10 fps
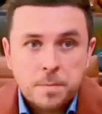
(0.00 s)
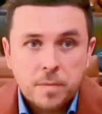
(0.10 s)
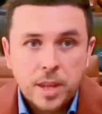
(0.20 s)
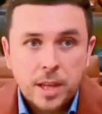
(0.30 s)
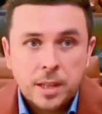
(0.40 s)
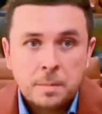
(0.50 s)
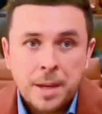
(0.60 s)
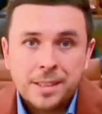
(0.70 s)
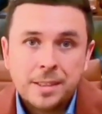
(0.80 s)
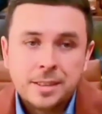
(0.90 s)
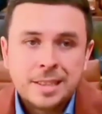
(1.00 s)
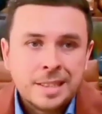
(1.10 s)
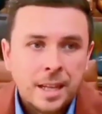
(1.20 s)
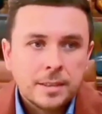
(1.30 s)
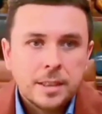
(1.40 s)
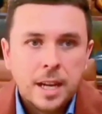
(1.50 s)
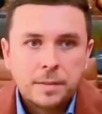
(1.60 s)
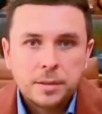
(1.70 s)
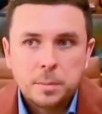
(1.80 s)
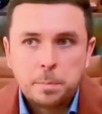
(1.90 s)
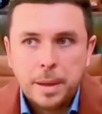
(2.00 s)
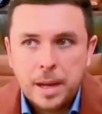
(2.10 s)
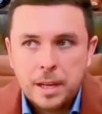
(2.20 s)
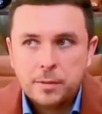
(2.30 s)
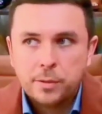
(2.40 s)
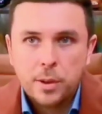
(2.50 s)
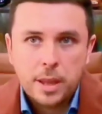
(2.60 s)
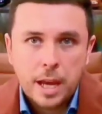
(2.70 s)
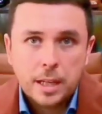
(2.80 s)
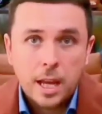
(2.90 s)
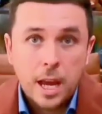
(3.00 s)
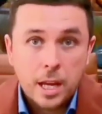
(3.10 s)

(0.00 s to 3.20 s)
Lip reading: then it makes sense not to have to pay for that